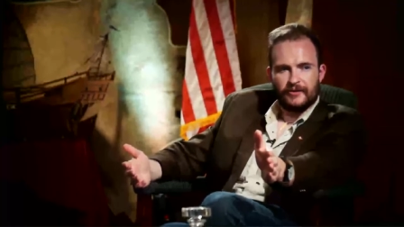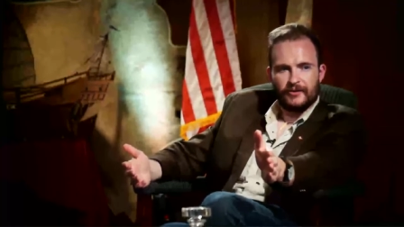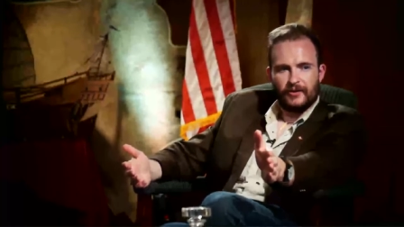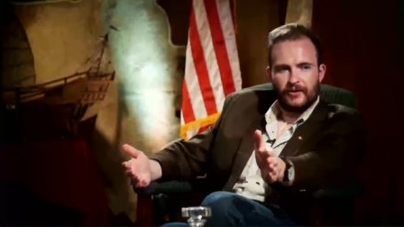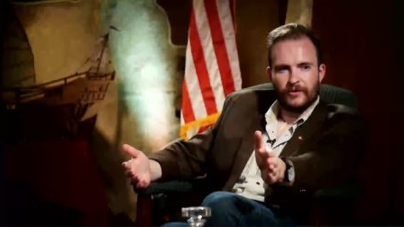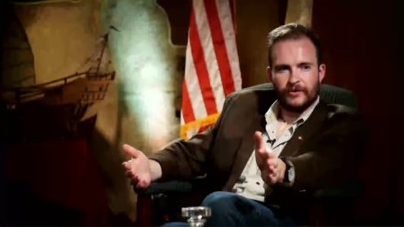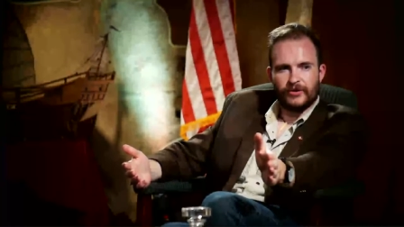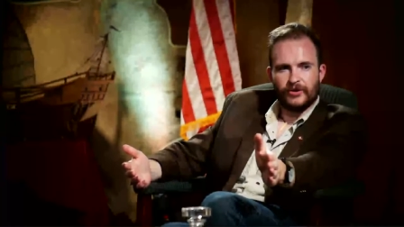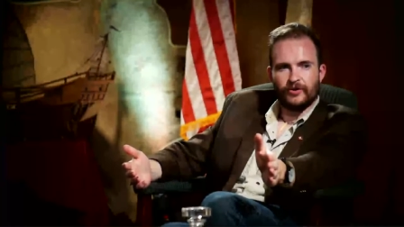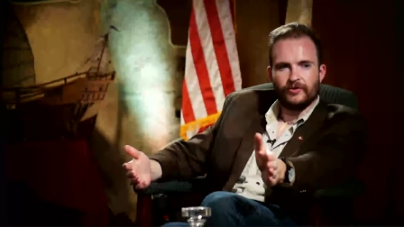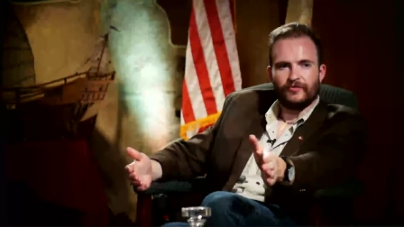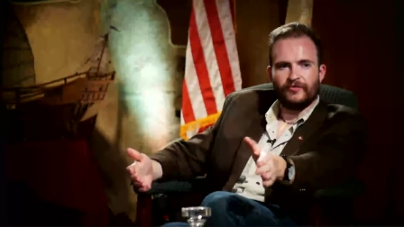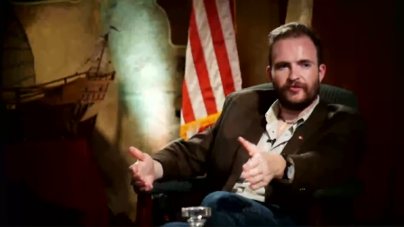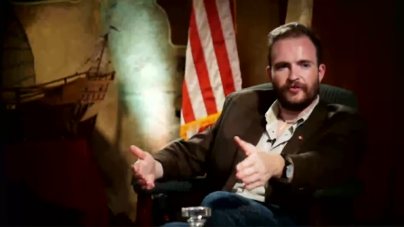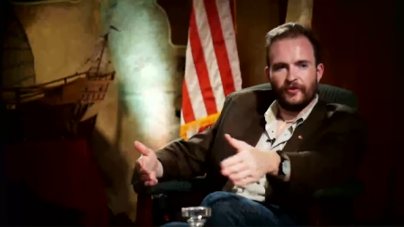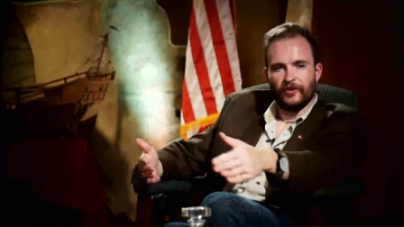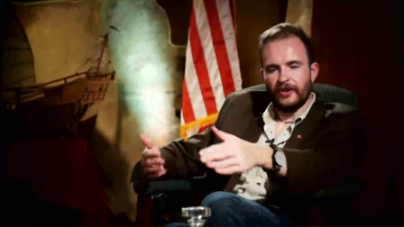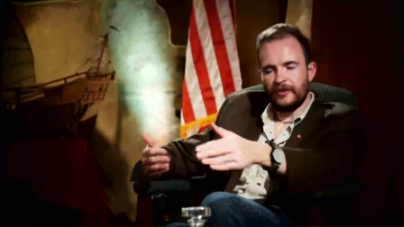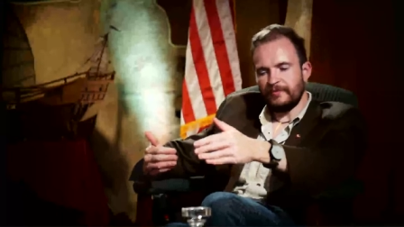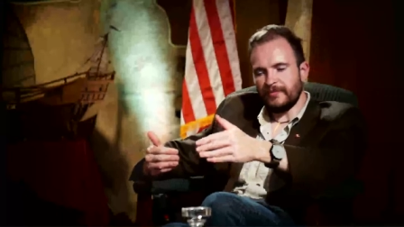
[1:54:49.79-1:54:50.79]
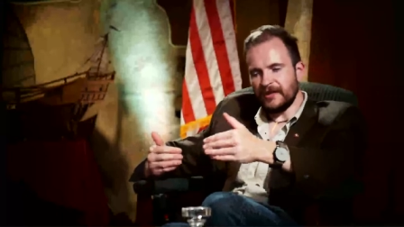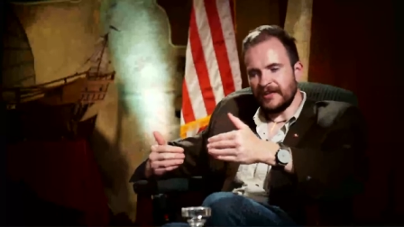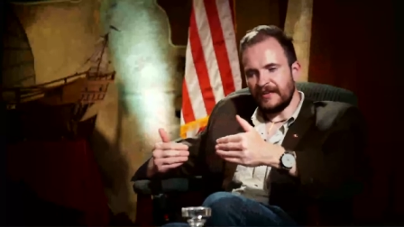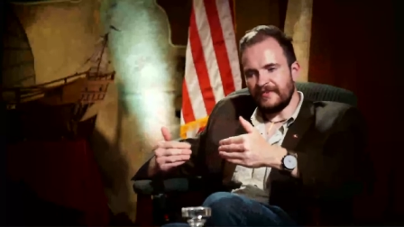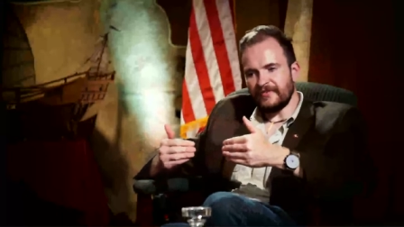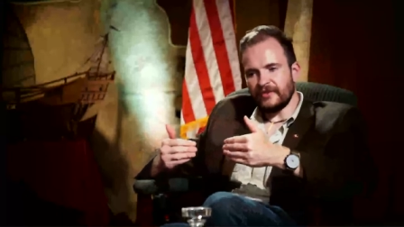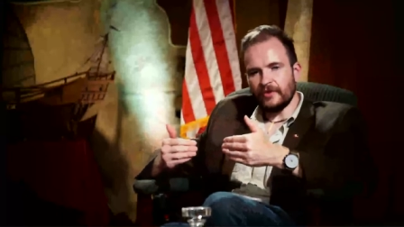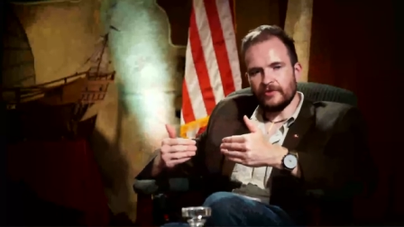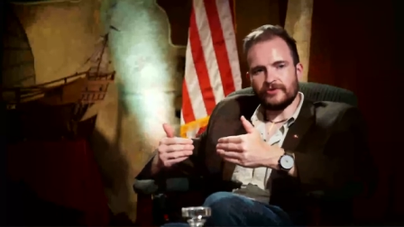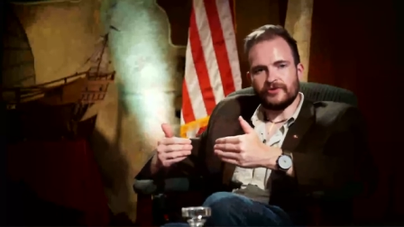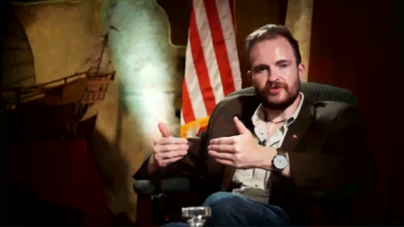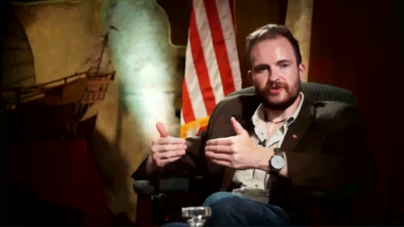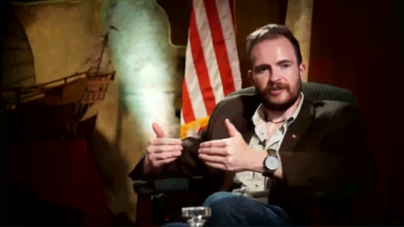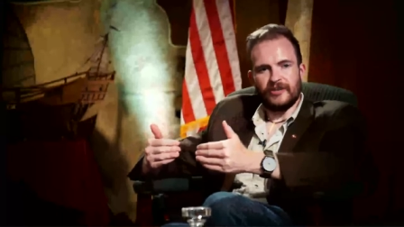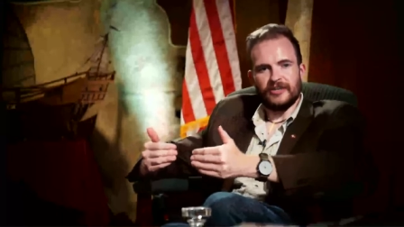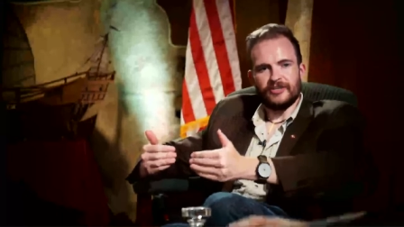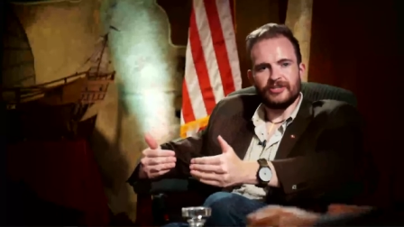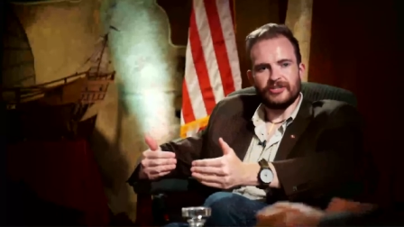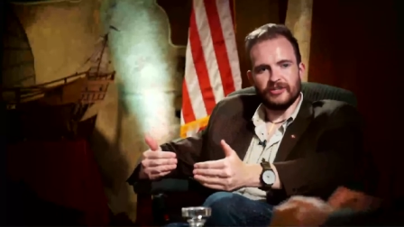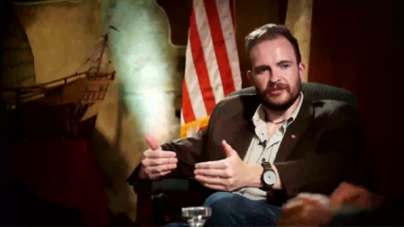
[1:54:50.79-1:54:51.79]
or do you fully believe in those
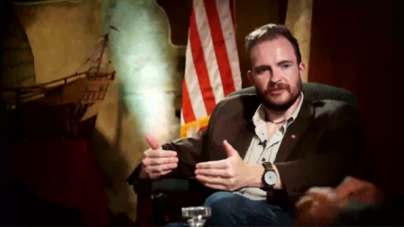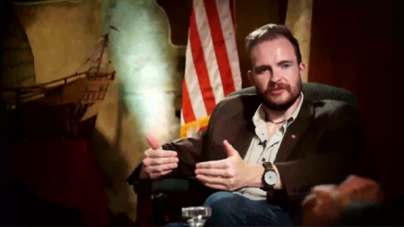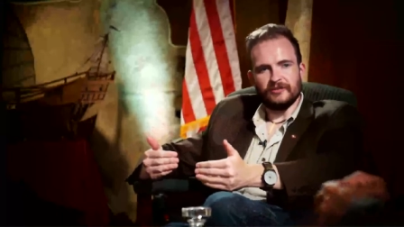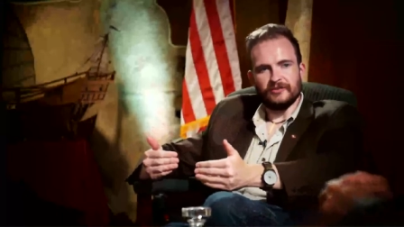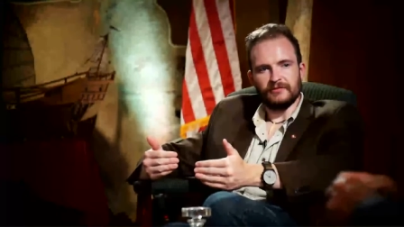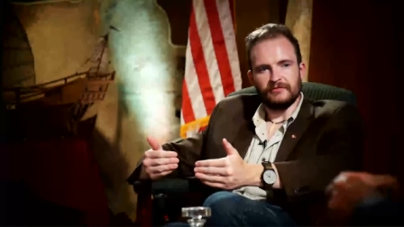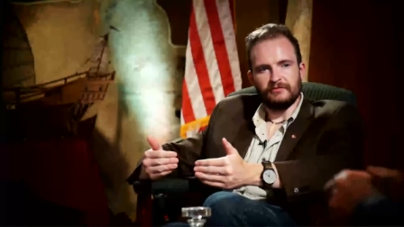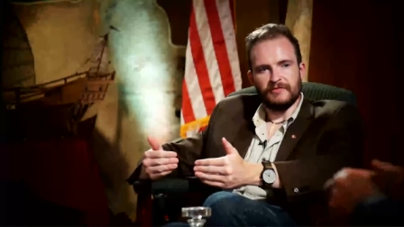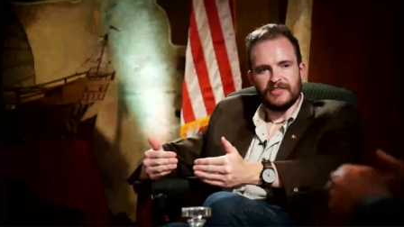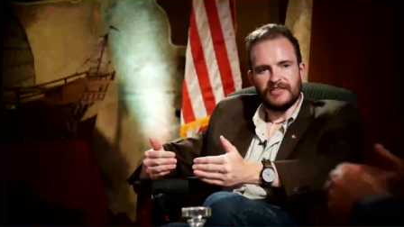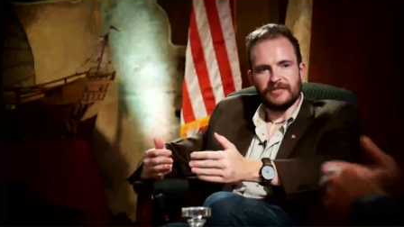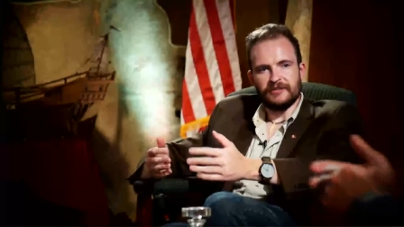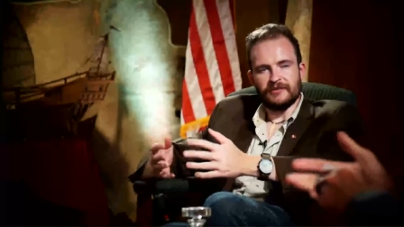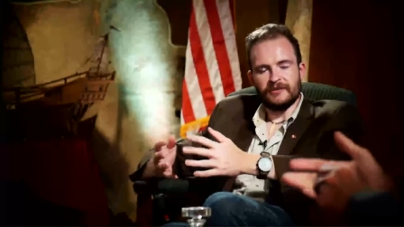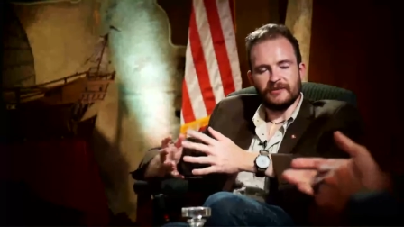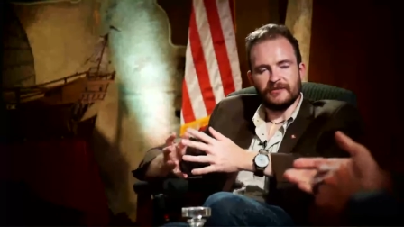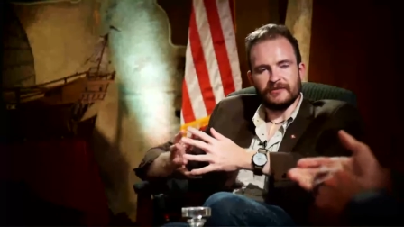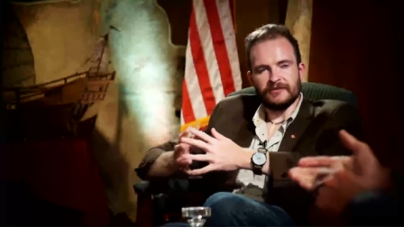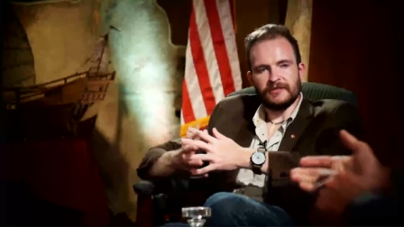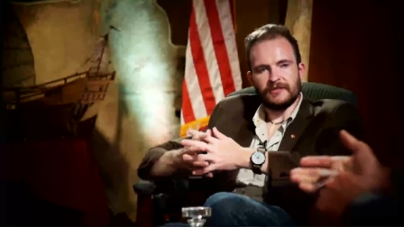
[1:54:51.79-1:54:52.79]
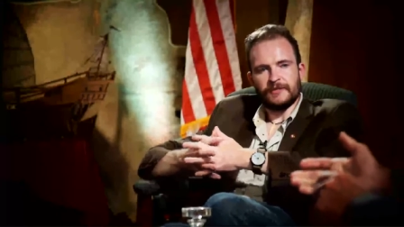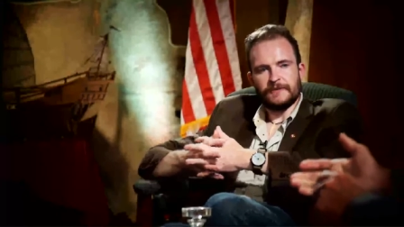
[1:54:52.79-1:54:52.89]
traditional? No, I wore like if you look at